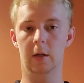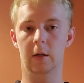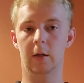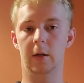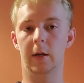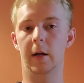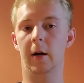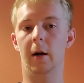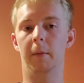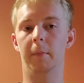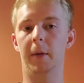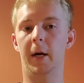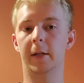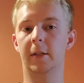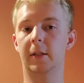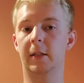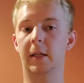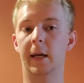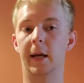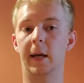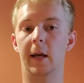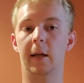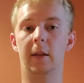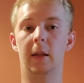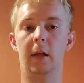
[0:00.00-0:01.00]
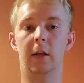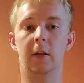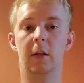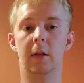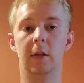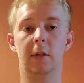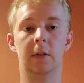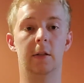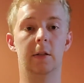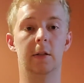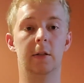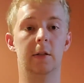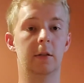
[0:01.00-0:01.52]
Now, I'm not saying that
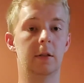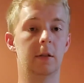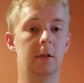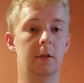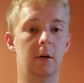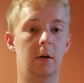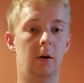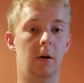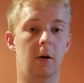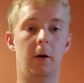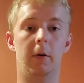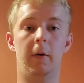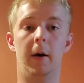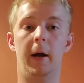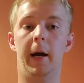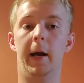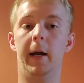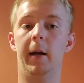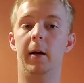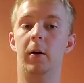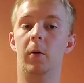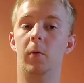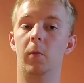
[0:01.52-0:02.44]
this is all right